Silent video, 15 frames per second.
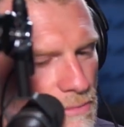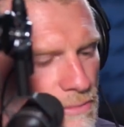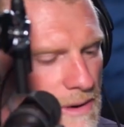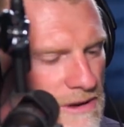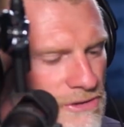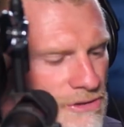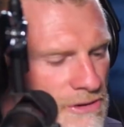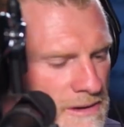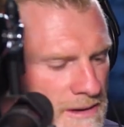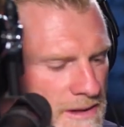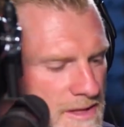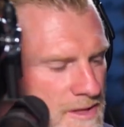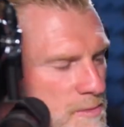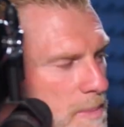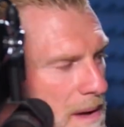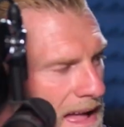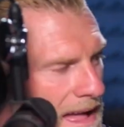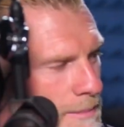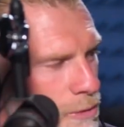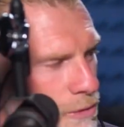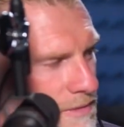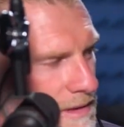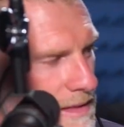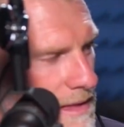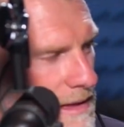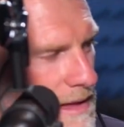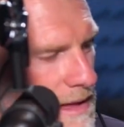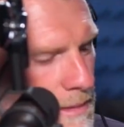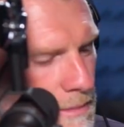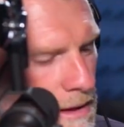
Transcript: Russian spy movie that came